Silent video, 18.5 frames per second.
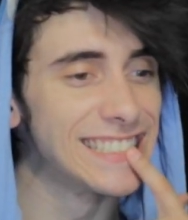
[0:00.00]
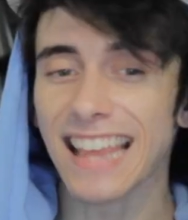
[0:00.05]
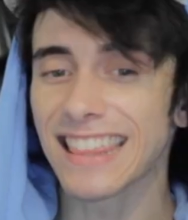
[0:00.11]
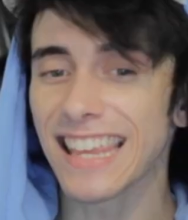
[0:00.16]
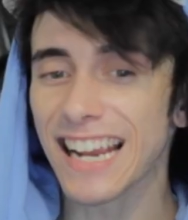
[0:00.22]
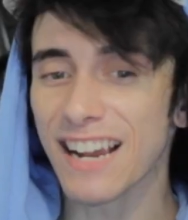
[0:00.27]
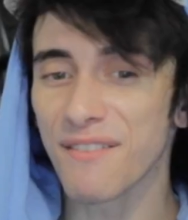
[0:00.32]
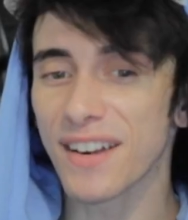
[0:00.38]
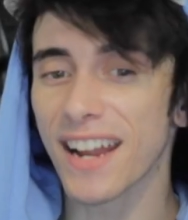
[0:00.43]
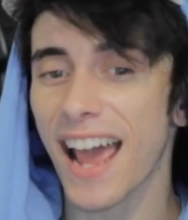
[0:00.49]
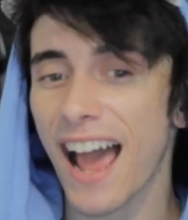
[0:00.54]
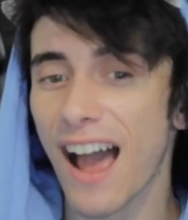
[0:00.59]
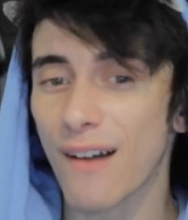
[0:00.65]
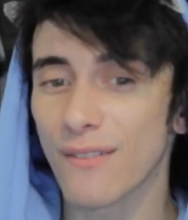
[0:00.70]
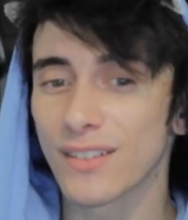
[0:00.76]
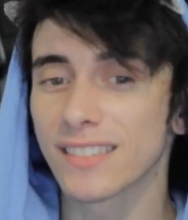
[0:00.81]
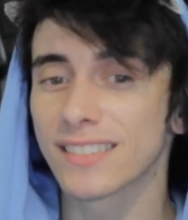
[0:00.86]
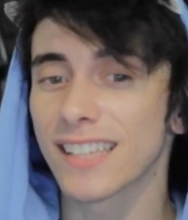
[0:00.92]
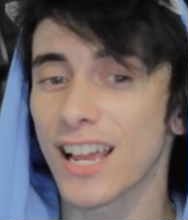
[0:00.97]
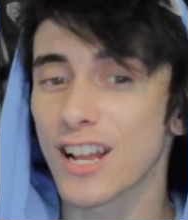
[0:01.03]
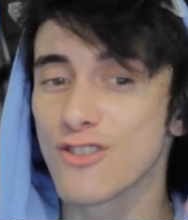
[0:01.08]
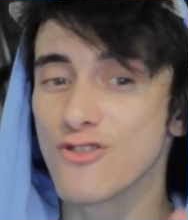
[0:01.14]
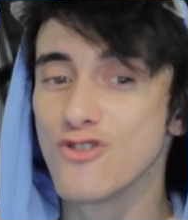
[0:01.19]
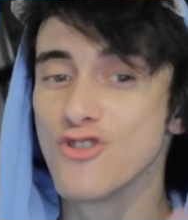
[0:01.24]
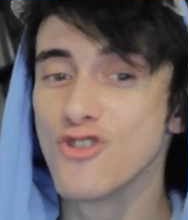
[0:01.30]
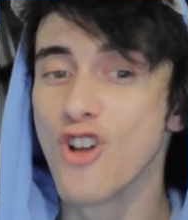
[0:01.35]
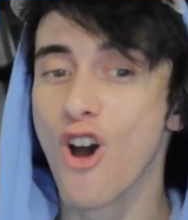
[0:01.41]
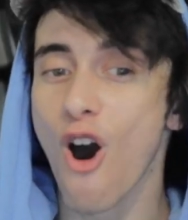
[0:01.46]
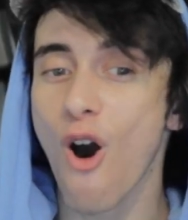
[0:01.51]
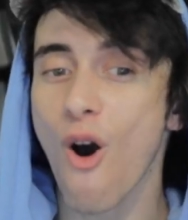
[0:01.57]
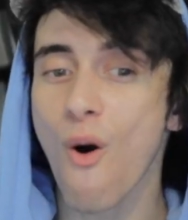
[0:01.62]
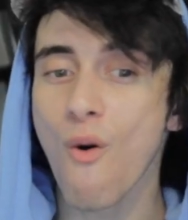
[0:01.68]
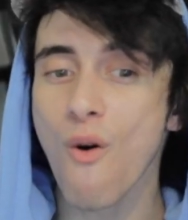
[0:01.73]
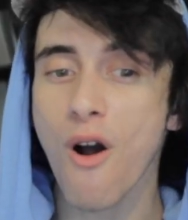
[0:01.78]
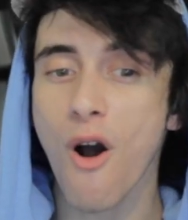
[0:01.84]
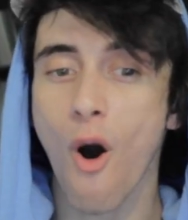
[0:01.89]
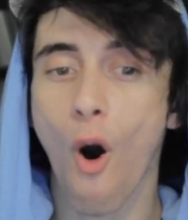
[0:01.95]
I think I'm gonna have to say
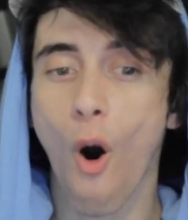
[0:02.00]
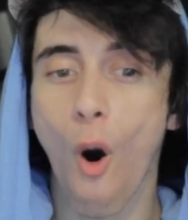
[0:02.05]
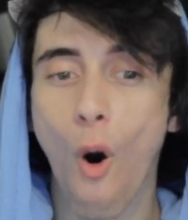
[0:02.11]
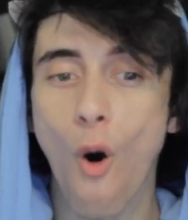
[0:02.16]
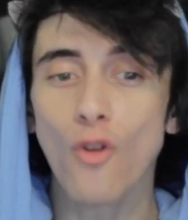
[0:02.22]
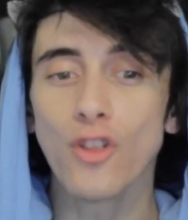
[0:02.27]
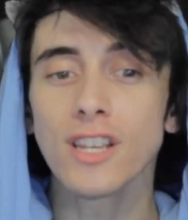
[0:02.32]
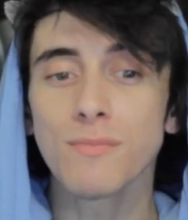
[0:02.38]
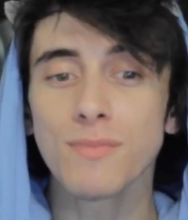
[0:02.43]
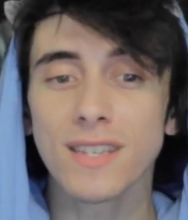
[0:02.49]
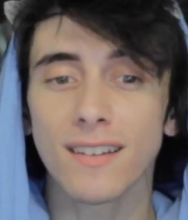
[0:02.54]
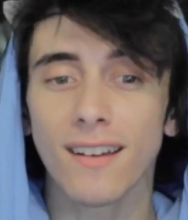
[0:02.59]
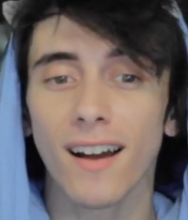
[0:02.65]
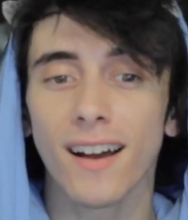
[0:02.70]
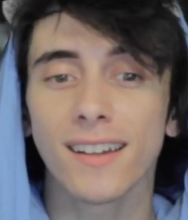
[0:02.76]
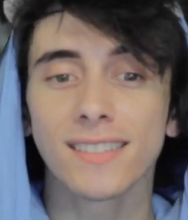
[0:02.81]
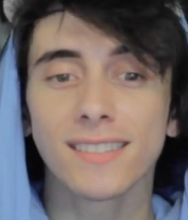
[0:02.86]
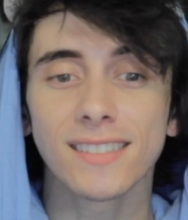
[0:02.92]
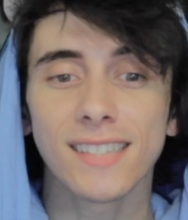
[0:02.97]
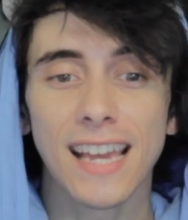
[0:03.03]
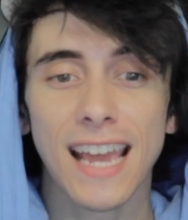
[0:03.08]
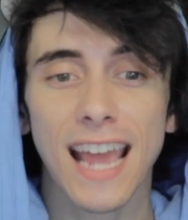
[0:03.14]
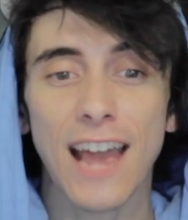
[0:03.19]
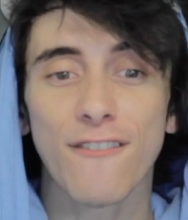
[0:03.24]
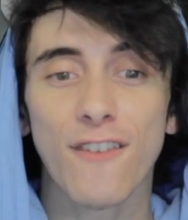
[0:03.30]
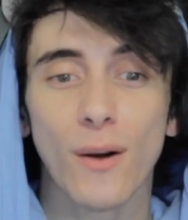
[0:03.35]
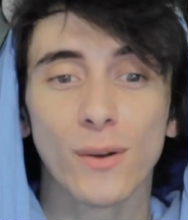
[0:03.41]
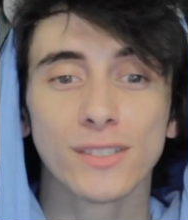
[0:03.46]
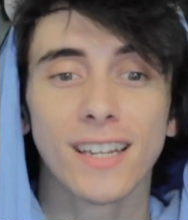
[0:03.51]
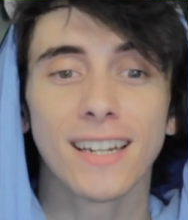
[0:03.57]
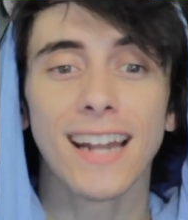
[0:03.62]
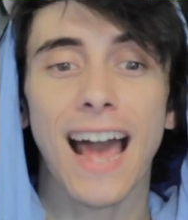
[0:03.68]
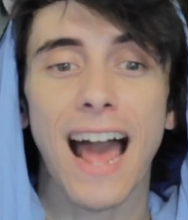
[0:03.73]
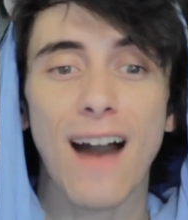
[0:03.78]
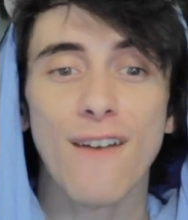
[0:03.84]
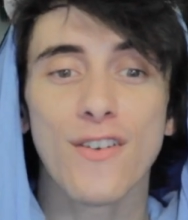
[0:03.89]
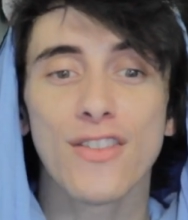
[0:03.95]
no only because if I was
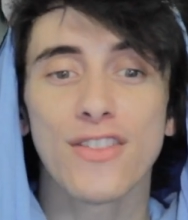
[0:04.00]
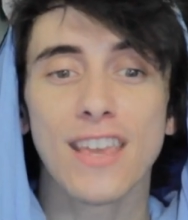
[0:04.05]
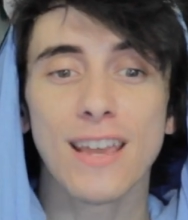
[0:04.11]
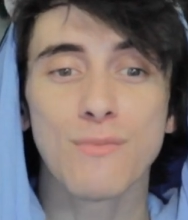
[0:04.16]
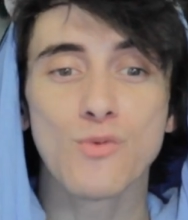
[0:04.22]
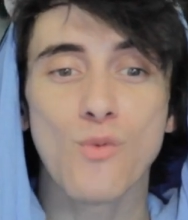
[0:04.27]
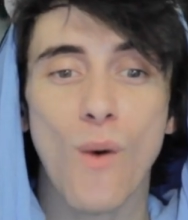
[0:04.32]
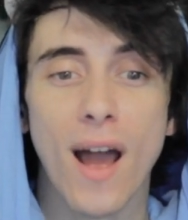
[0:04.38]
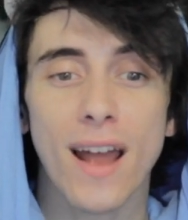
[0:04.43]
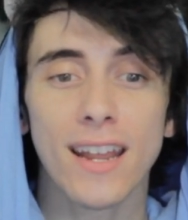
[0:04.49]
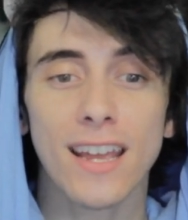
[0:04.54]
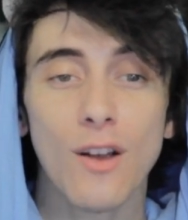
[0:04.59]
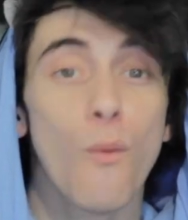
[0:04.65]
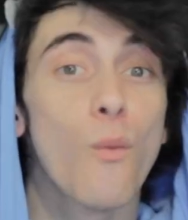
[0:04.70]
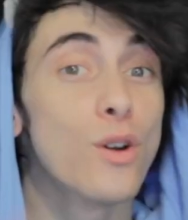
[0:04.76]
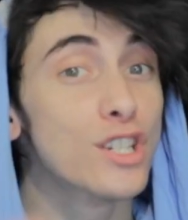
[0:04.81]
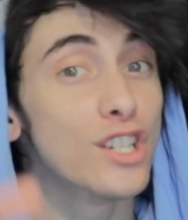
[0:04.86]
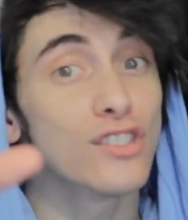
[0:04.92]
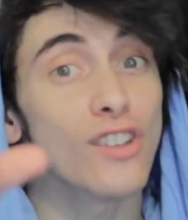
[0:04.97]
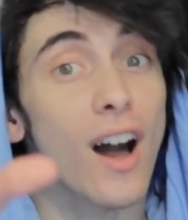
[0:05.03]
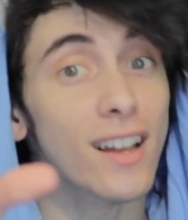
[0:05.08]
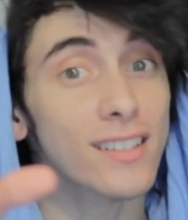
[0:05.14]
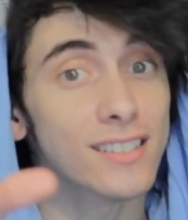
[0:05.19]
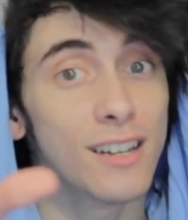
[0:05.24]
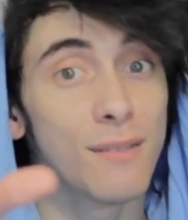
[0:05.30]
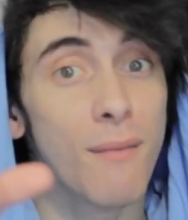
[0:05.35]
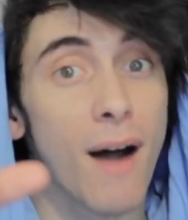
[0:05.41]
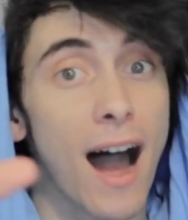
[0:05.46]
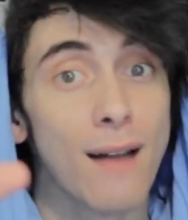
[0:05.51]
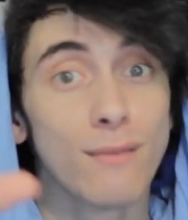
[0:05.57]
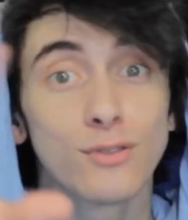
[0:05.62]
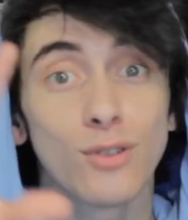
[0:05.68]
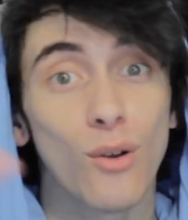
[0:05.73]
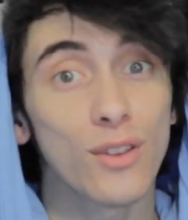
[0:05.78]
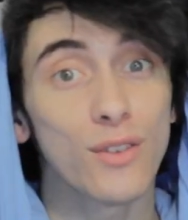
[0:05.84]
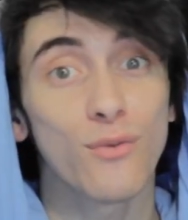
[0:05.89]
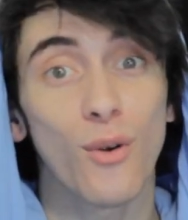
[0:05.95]
gonna have a themed wedding, which is awesome, I'm
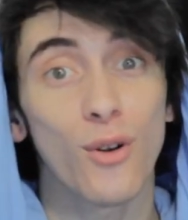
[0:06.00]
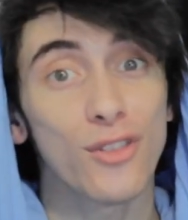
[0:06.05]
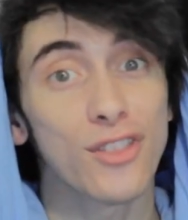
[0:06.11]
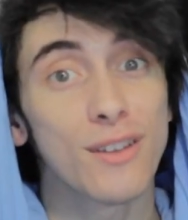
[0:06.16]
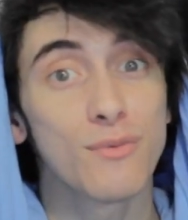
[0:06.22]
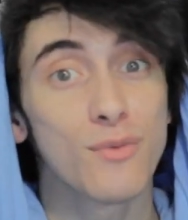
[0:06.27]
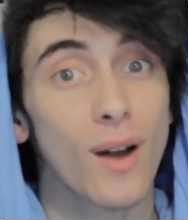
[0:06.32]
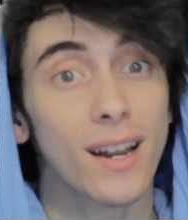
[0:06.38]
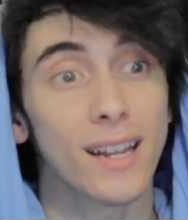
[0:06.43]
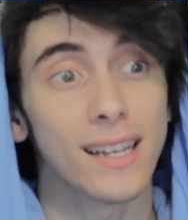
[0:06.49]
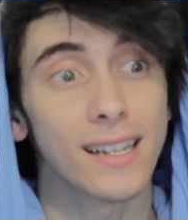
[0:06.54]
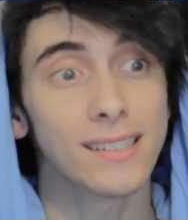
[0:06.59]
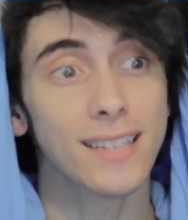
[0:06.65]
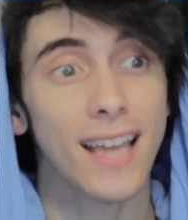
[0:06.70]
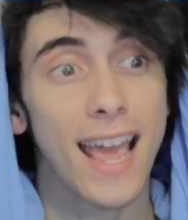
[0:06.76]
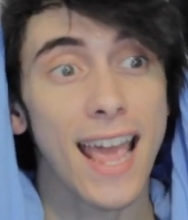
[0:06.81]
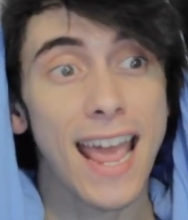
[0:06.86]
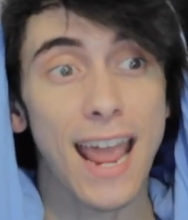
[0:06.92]
totally for themed weddings,